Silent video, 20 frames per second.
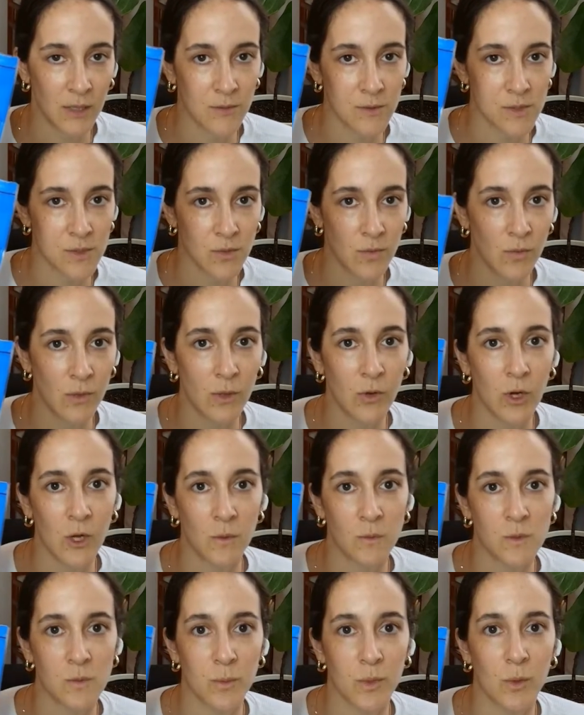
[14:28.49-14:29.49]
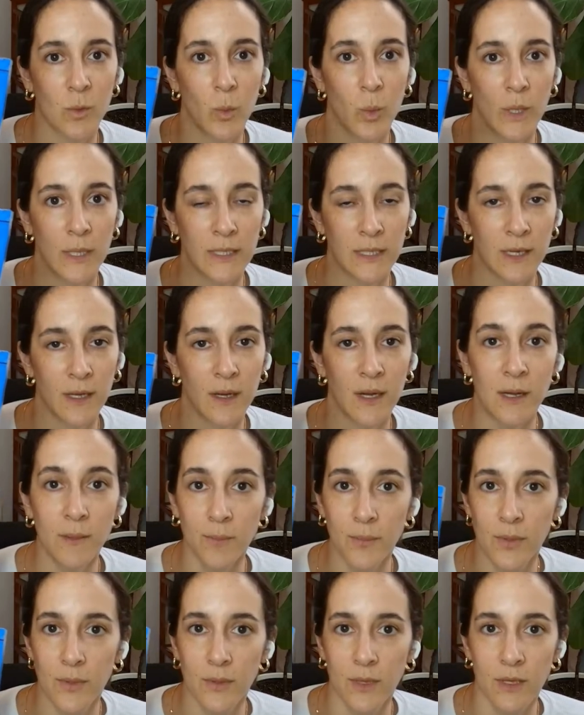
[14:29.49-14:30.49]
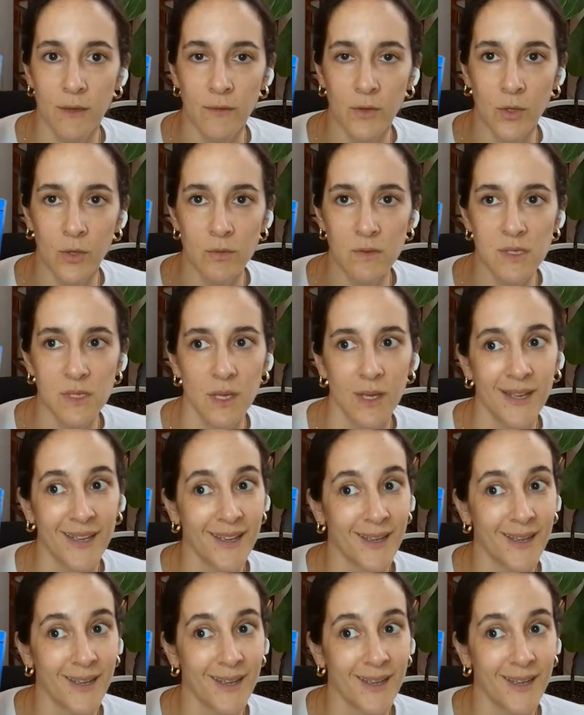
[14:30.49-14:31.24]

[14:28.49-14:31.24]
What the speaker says: It was 3 grams per 1 cup of oats,